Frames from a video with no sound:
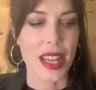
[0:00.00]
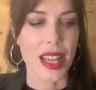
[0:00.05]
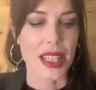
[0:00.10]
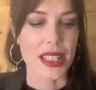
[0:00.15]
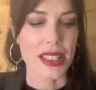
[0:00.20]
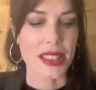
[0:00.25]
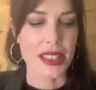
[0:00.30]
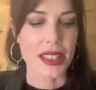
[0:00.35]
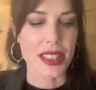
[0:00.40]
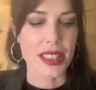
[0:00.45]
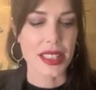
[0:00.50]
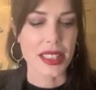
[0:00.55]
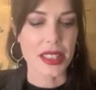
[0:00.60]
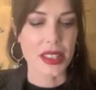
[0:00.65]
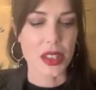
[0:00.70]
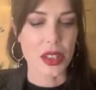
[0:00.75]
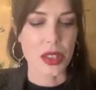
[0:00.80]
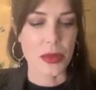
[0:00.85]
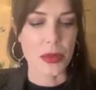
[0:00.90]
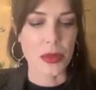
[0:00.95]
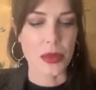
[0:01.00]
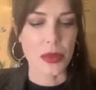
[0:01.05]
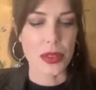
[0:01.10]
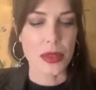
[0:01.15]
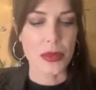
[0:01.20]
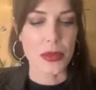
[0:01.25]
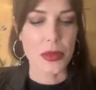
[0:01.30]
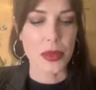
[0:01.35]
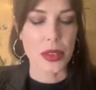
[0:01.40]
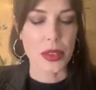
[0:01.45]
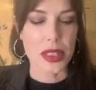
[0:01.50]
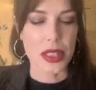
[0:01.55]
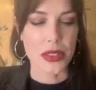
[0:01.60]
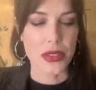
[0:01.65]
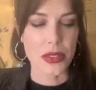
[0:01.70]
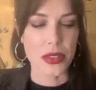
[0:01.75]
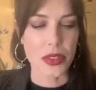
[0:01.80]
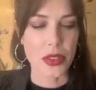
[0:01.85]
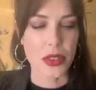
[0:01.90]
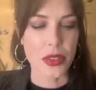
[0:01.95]
as things got more and more
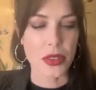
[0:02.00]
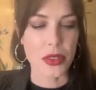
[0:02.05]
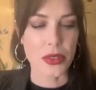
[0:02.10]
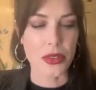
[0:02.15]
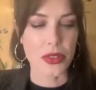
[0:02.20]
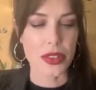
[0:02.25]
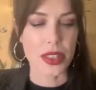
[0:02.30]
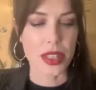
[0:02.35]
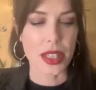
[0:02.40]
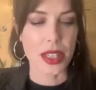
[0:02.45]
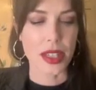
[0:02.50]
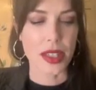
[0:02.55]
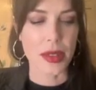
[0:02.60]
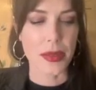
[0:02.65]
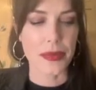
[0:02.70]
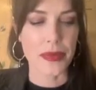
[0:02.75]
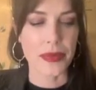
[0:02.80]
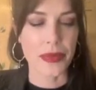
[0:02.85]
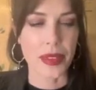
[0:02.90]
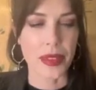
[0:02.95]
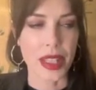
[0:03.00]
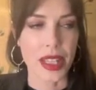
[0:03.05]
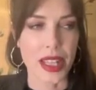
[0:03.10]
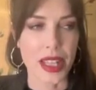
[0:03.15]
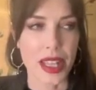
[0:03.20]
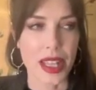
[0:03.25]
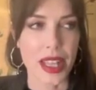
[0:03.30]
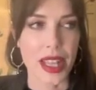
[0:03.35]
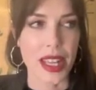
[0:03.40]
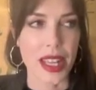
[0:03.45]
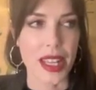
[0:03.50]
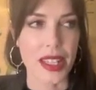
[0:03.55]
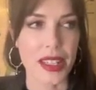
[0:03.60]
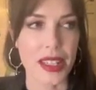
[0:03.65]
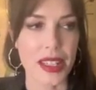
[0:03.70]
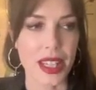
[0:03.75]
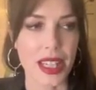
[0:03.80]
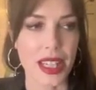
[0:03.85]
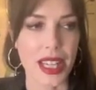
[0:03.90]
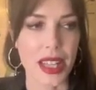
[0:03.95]
difficult,
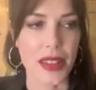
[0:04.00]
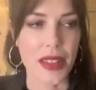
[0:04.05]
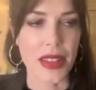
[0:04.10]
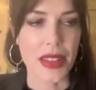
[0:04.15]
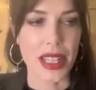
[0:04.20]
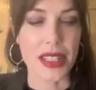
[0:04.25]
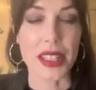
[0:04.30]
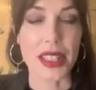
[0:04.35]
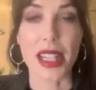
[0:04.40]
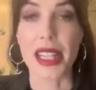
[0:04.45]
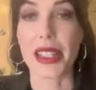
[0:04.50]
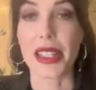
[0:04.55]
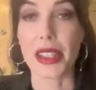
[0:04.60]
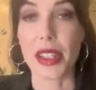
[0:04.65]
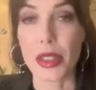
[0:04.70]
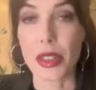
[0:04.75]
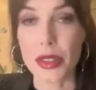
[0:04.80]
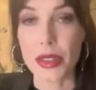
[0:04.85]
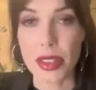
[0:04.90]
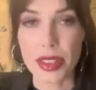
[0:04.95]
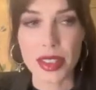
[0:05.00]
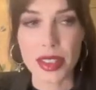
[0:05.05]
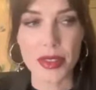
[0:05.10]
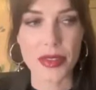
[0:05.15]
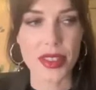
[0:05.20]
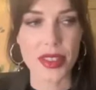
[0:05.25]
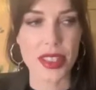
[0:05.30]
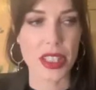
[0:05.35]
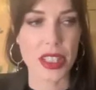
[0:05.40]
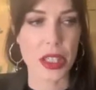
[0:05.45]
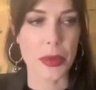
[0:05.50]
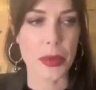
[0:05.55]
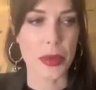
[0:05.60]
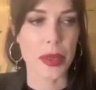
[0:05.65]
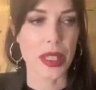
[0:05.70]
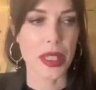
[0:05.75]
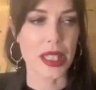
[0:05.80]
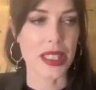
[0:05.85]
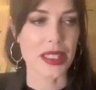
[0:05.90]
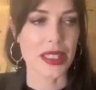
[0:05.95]
and I had that diagnosis of
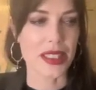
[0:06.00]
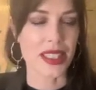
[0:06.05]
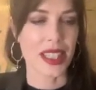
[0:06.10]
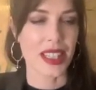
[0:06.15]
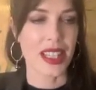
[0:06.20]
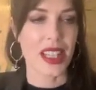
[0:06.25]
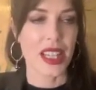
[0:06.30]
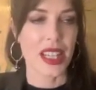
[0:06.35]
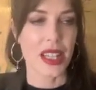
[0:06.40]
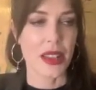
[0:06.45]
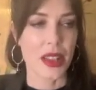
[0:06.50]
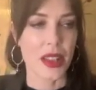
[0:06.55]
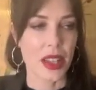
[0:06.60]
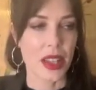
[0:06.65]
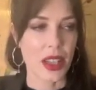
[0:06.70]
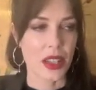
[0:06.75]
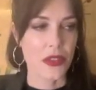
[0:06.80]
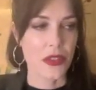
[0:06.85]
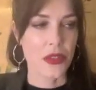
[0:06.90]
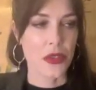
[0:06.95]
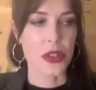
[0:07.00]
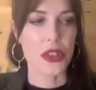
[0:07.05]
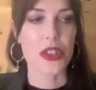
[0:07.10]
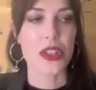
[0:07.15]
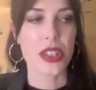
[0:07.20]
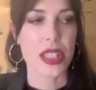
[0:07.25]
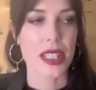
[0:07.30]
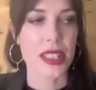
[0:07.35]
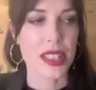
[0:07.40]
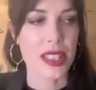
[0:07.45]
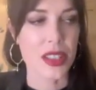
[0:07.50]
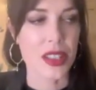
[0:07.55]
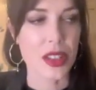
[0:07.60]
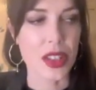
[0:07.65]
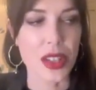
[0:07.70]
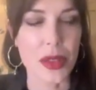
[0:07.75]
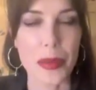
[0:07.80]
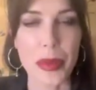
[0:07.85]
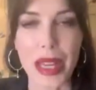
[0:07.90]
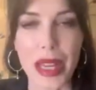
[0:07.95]
CRPS, unfortunately, it didn't
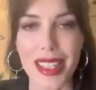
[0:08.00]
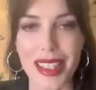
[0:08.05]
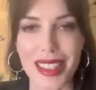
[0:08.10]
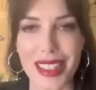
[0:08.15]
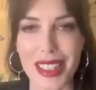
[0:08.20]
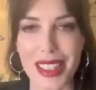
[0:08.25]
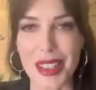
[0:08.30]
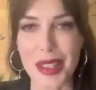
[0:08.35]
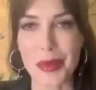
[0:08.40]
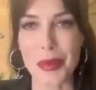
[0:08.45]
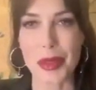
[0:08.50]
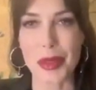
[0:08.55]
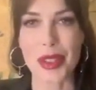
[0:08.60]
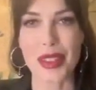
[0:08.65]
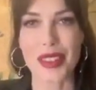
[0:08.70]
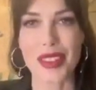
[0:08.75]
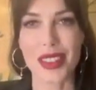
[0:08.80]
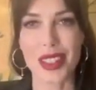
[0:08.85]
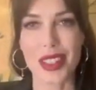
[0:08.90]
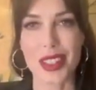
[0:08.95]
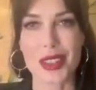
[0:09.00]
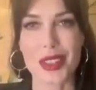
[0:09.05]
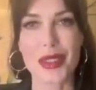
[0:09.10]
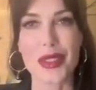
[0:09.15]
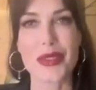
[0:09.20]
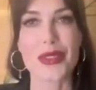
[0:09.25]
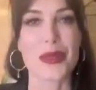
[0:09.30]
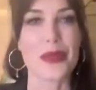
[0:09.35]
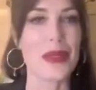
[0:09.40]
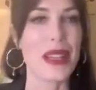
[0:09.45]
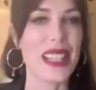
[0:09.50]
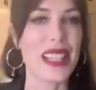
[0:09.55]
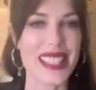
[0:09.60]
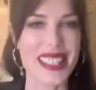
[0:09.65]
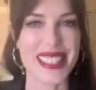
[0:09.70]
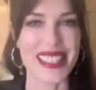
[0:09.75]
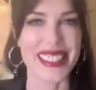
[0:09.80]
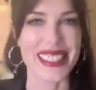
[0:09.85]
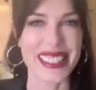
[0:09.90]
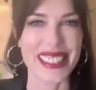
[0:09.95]
automatically come with lots of
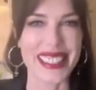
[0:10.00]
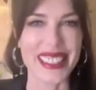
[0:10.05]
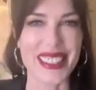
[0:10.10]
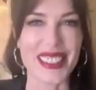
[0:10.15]
information.